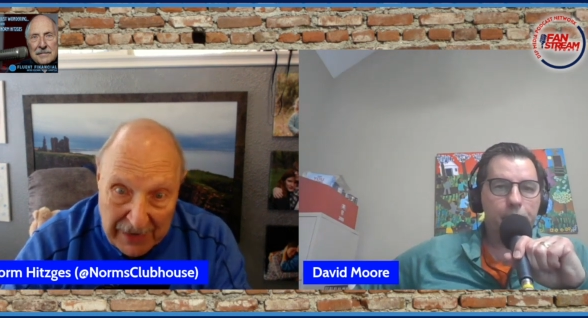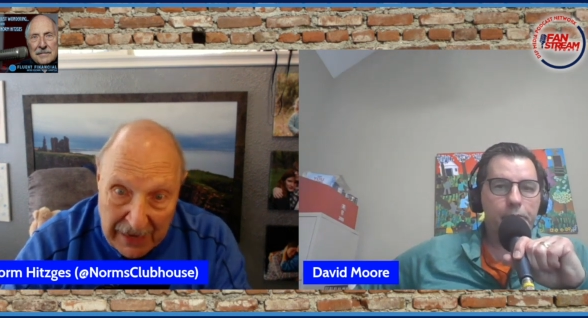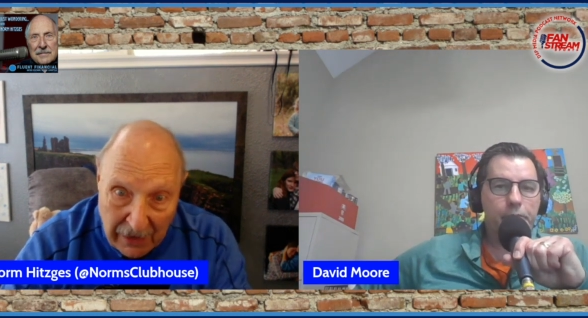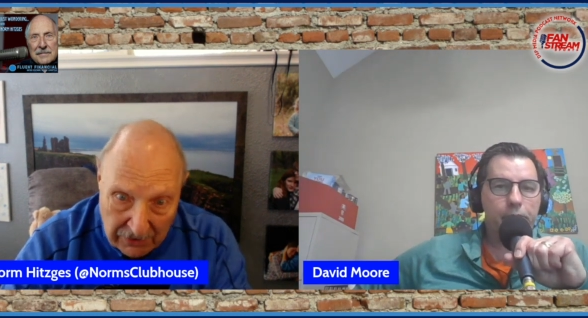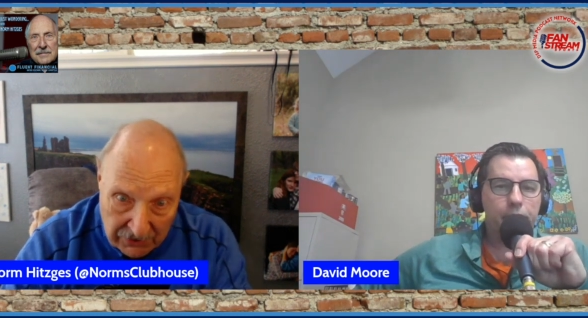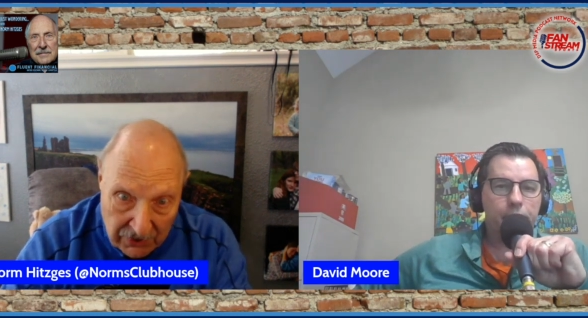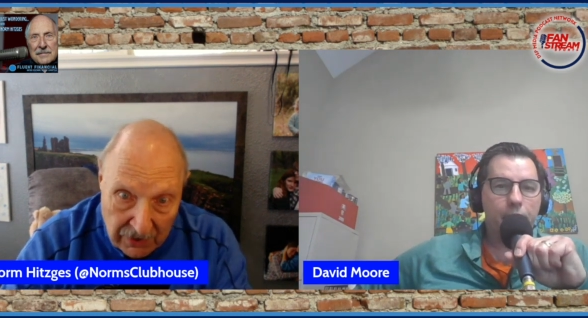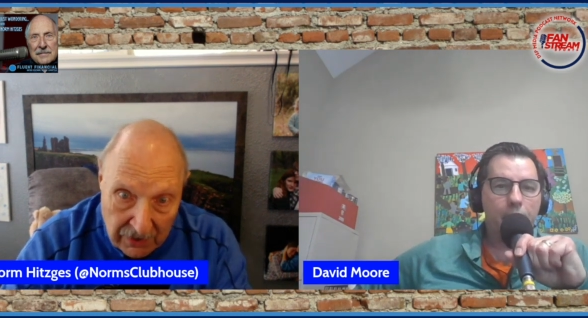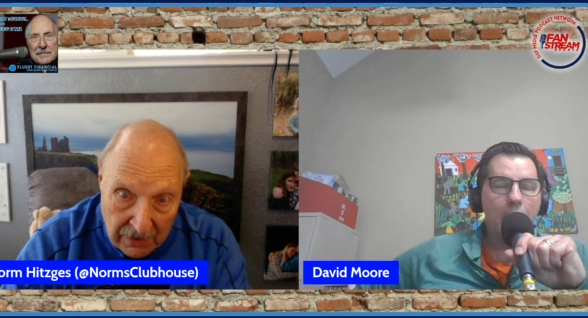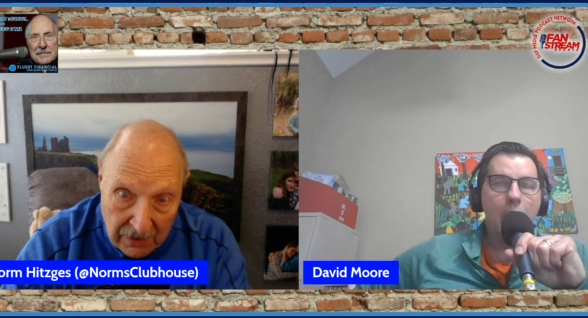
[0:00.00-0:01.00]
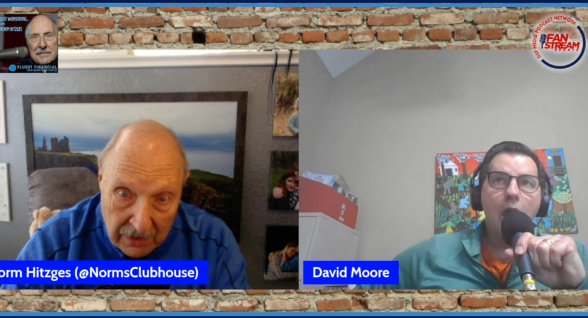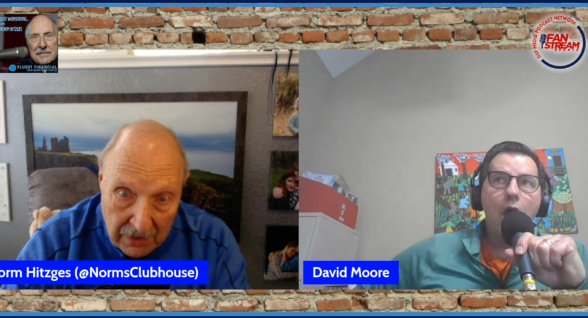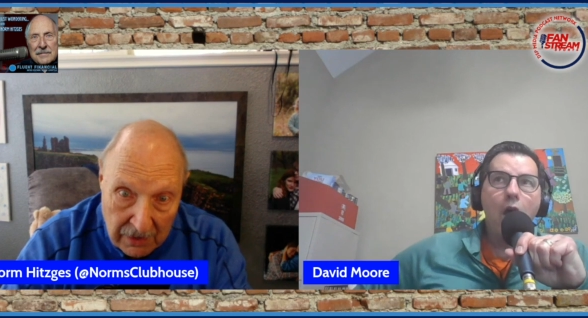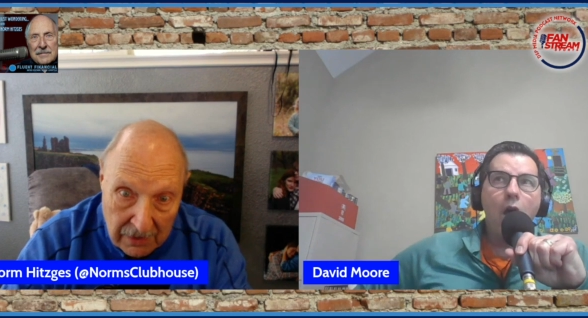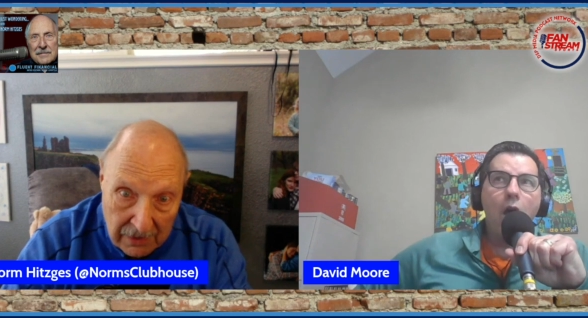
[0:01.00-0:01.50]
Speaker 1: else.
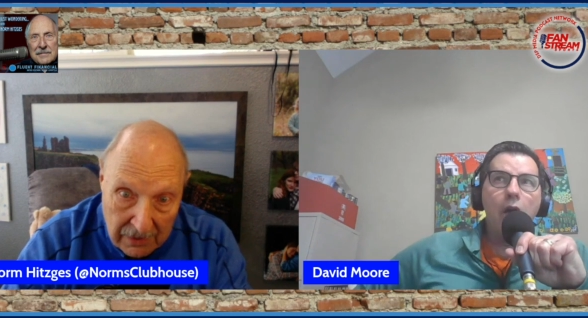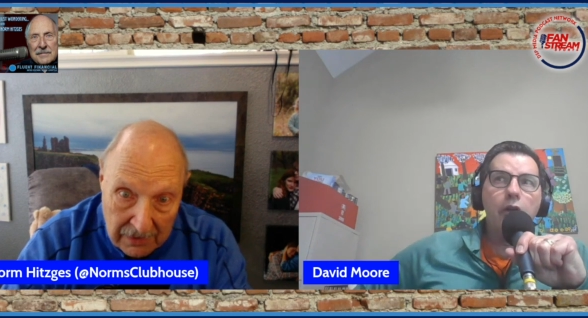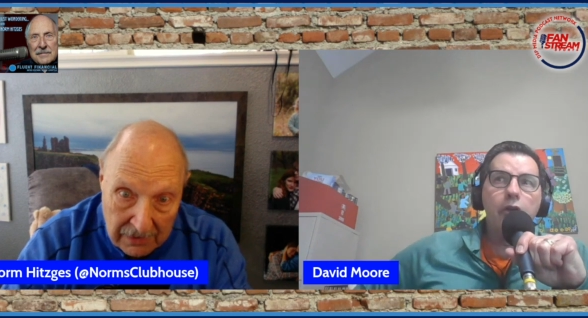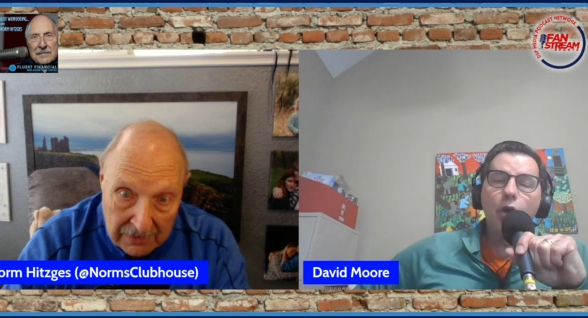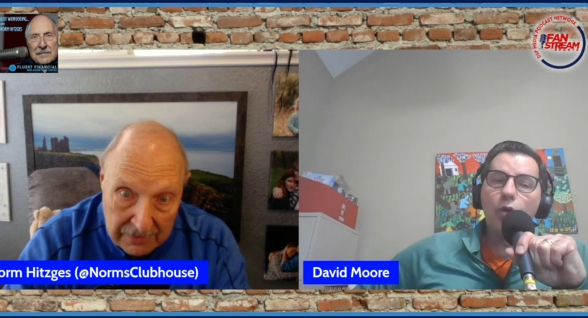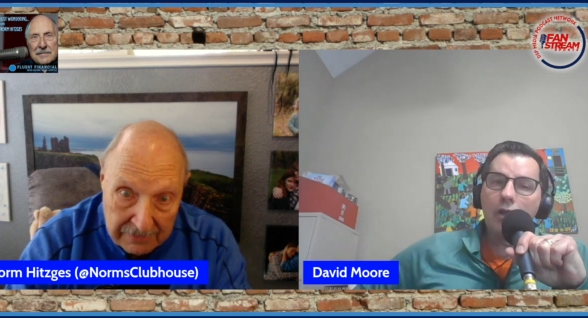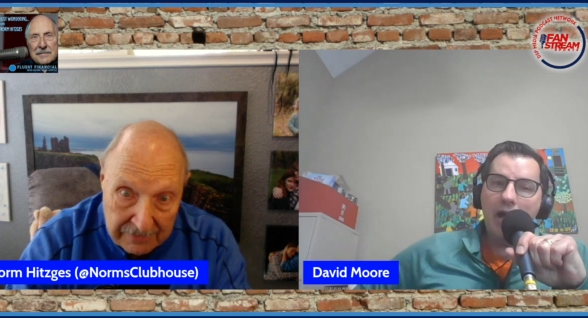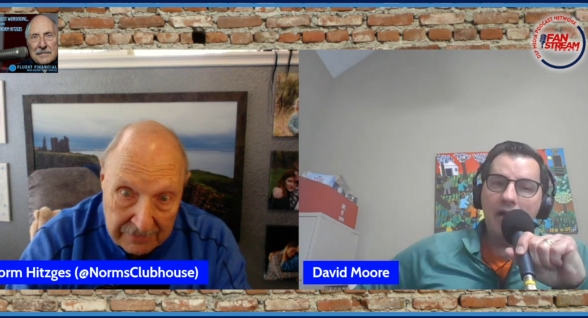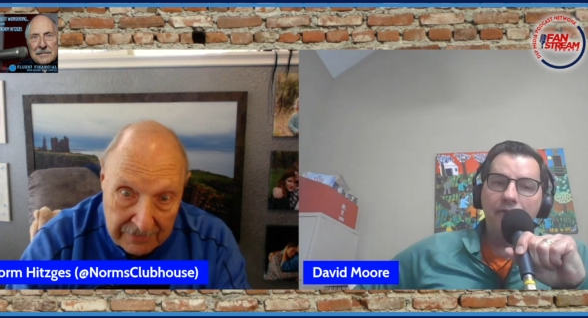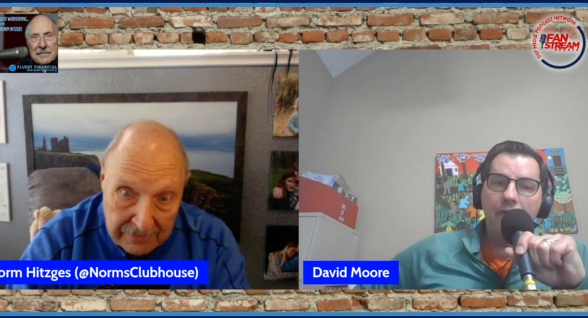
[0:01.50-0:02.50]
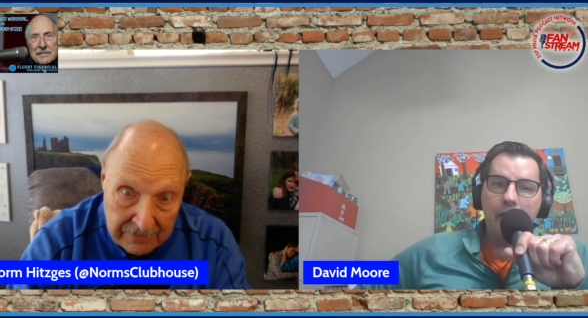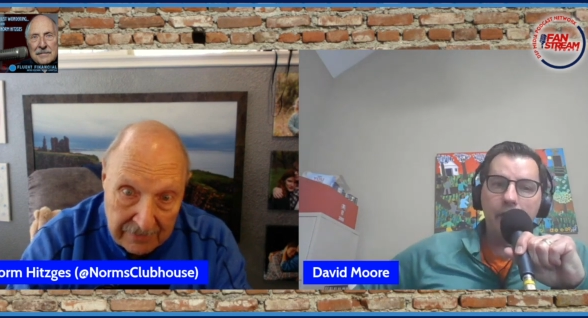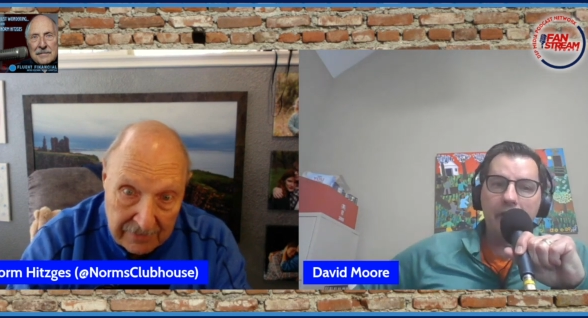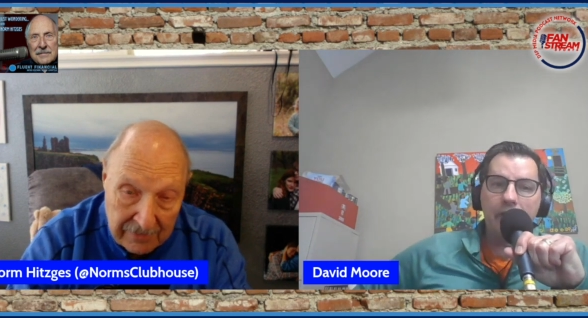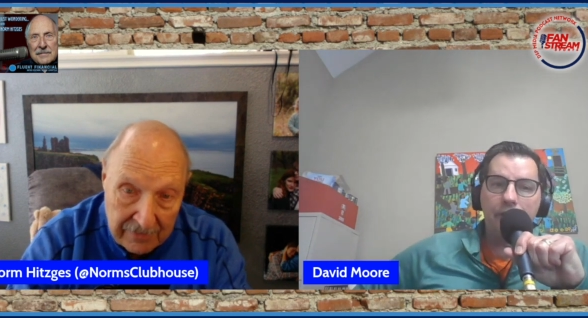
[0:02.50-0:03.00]
You know, a lot of
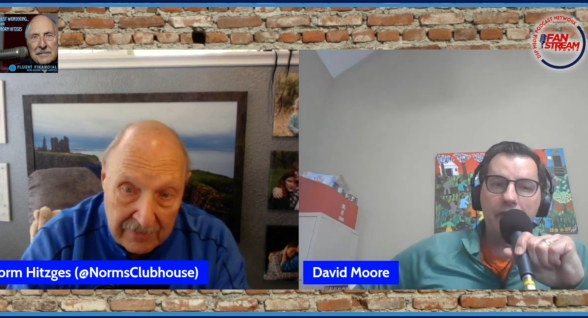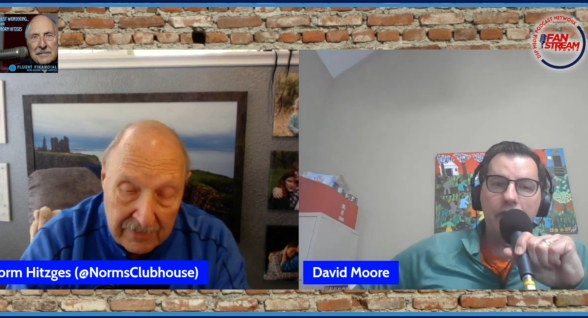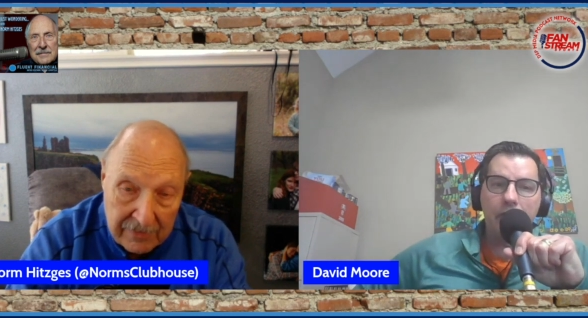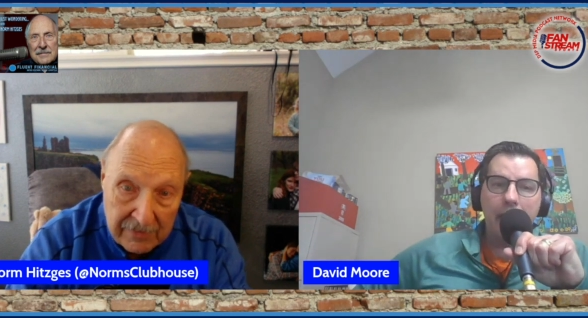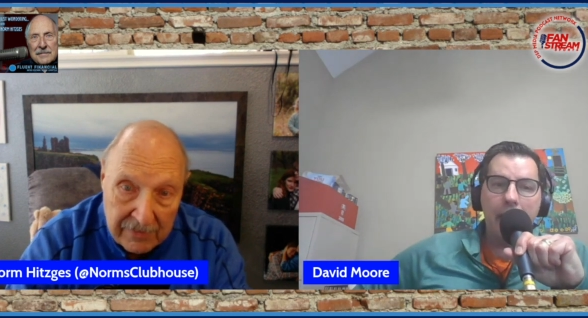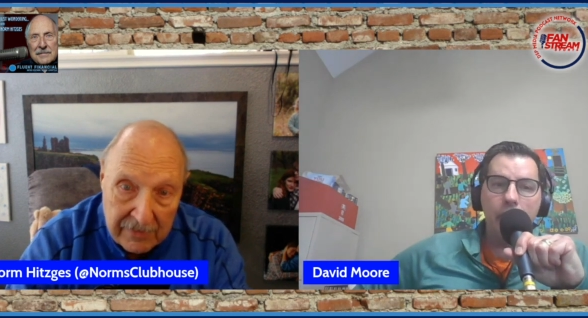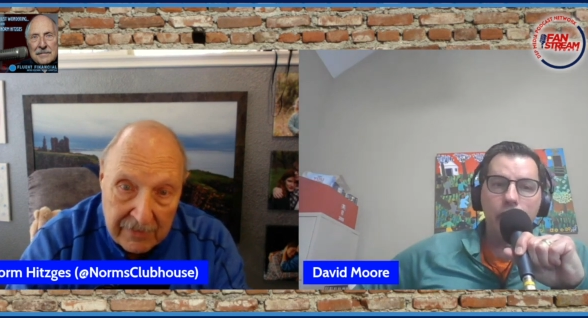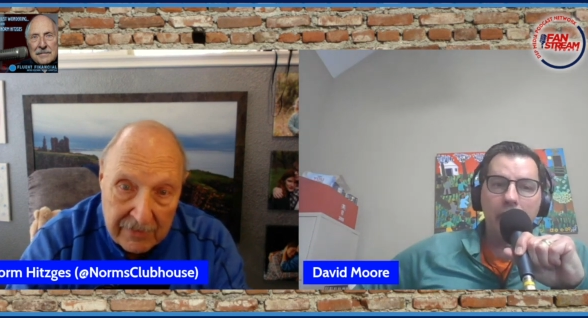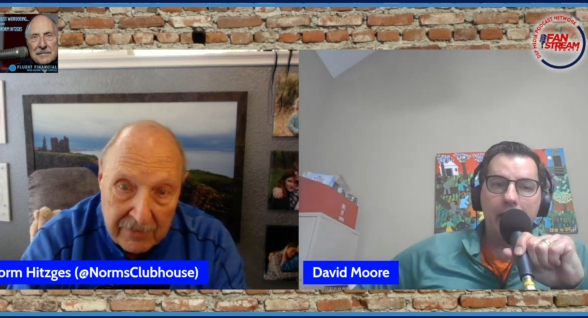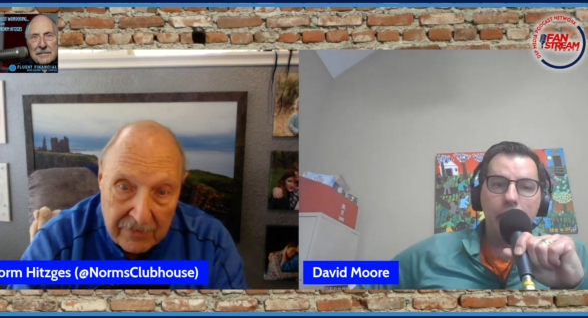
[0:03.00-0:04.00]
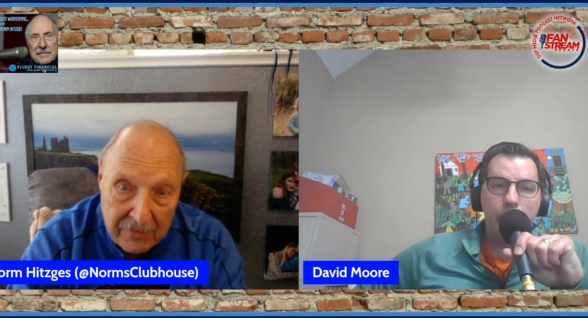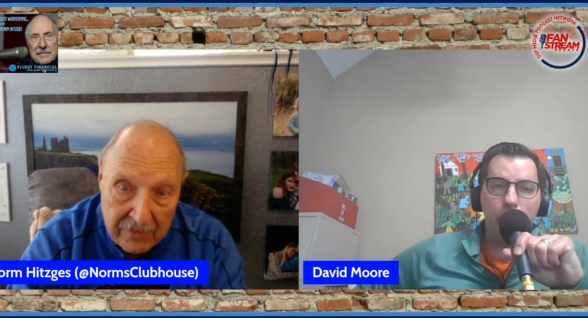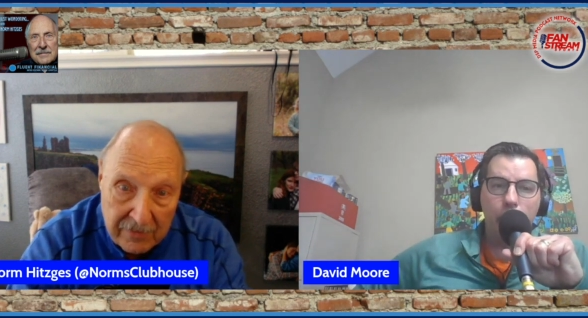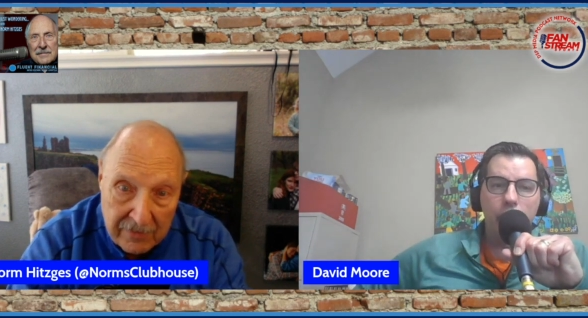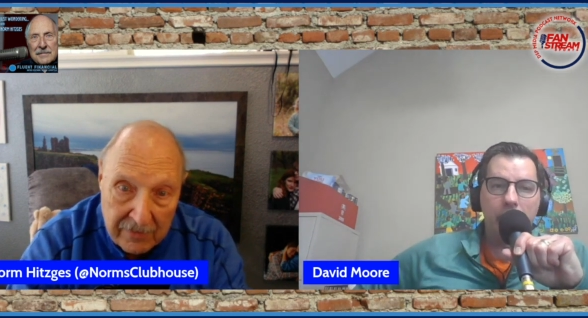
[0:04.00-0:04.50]
veterans
Speaker 2: at this stage are getting two
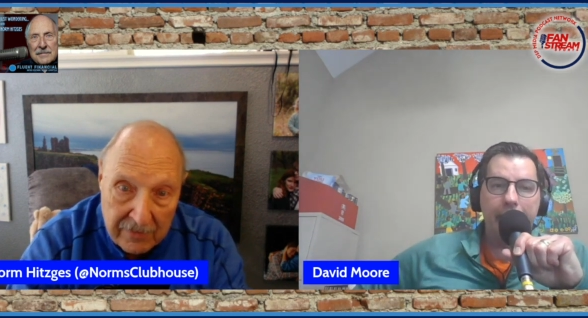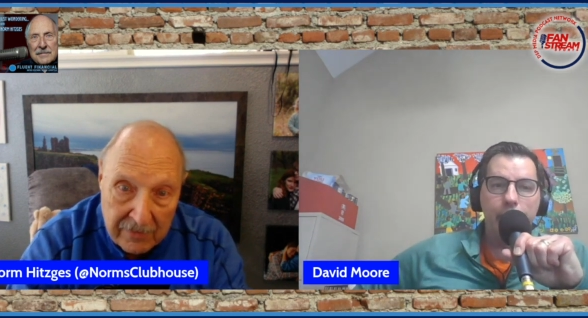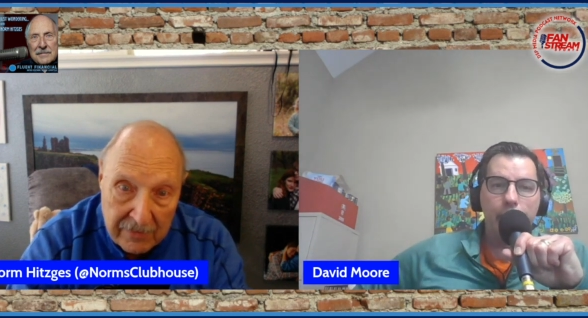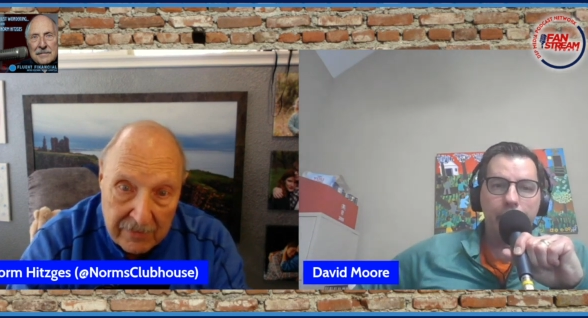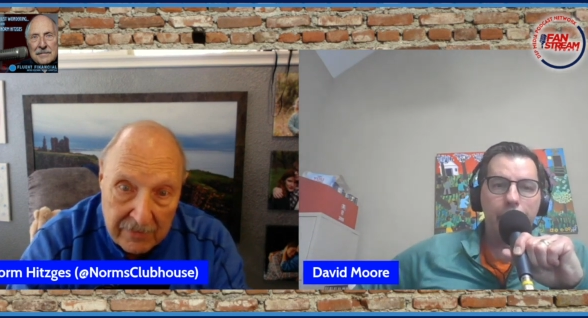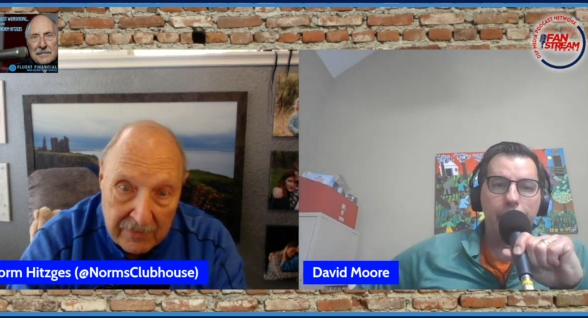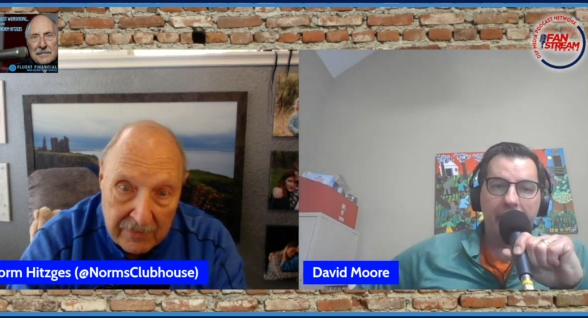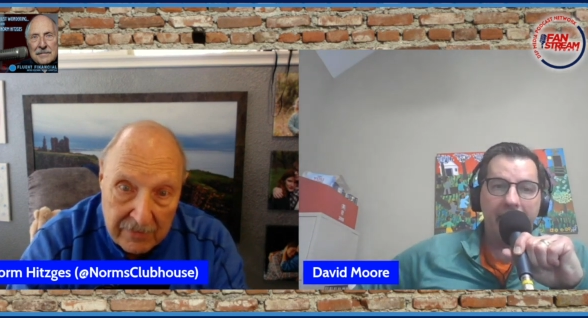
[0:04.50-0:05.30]
year deals that are, in